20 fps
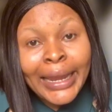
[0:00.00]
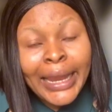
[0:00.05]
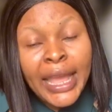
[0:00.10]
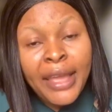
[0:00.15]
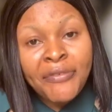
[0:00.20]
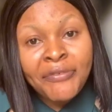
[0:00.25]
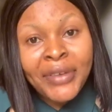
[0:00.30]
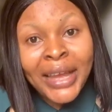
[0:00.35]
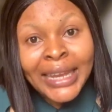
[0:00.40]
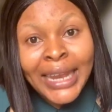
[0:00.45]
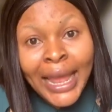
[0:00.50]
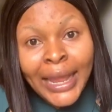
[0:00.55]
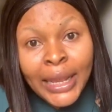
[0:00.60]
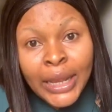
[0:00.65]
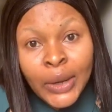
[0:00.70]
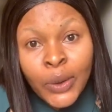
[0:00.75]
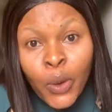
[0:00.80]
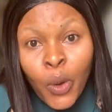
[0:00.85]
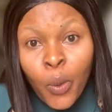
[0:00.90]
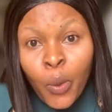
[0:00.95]
a
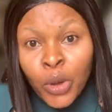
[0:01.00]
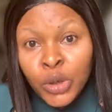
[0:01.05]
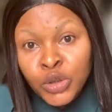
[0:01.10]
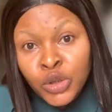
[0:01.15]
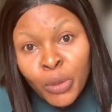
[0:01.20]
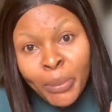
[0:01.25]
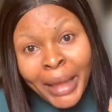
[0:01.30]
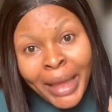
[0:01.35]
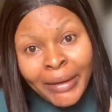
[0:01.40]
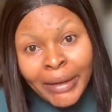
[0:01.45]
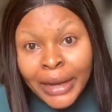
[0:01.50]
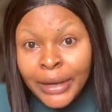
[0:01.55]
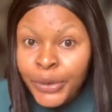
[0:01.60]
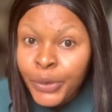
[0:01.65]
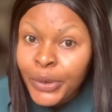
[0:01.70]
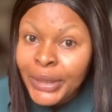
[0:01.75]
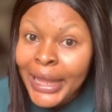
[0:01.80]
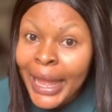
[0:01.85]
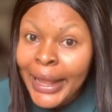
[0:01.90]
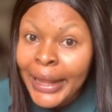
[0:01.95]
father-in-law want to marry a
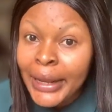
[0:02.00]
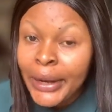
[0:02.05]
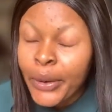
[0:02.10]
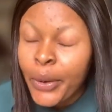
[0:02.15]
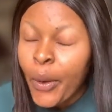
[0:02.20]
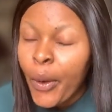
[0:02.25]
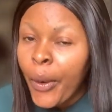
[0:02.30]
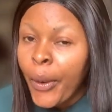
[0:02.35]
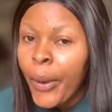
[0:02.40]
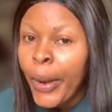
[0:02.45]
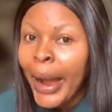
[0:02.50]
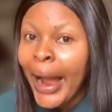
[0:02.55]
daughter-in-law?